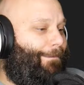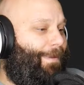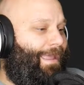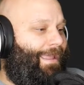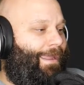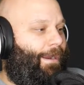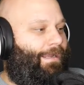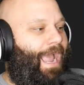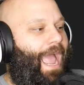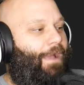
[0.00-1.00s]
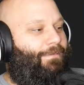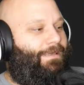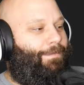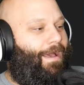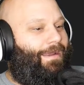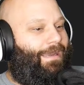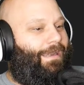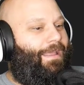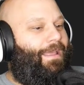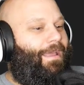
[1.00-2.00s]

to being here, Kyle responded.